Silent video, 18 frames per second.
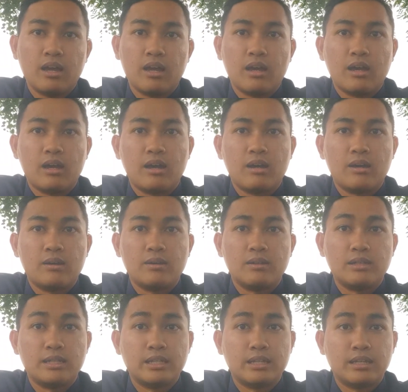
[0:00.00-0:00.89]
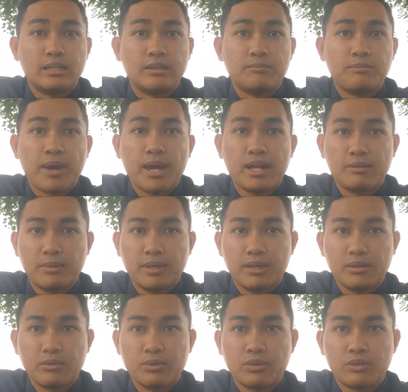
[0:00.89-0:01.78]
the
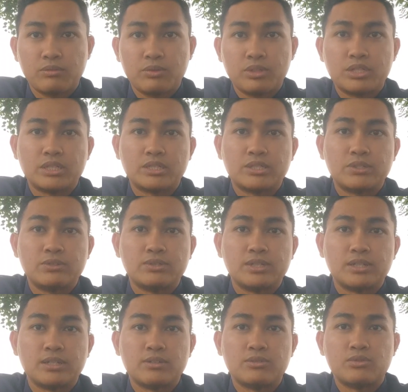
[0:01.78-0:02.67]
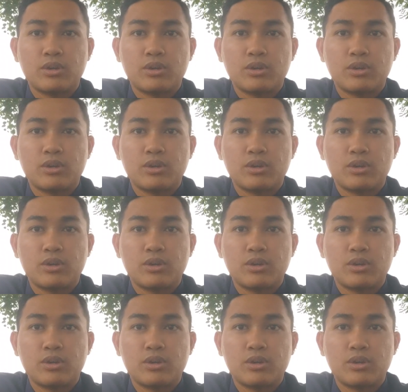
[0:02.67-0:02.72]
pandemic, which is using